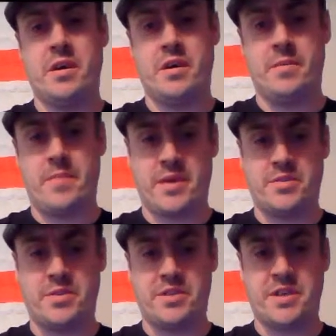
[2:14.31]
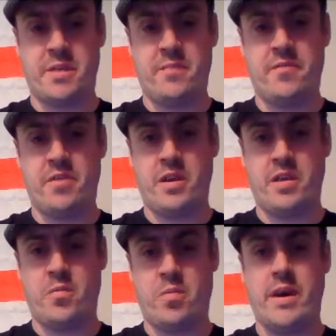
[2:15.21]
entrance theme for
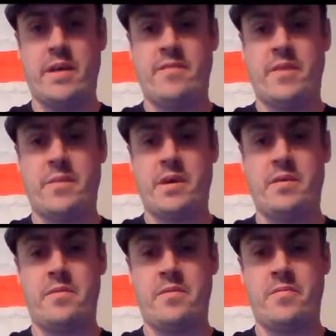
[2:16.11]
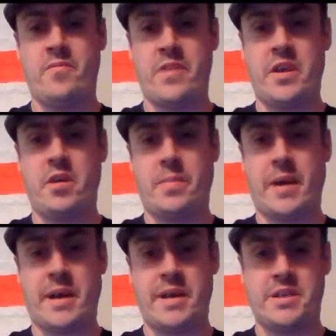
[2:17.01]
the Wyatt family video
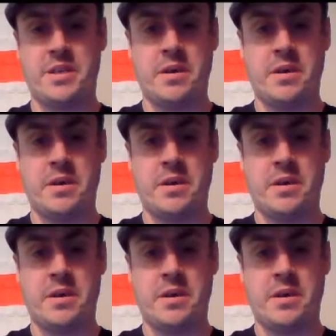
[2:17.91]
package.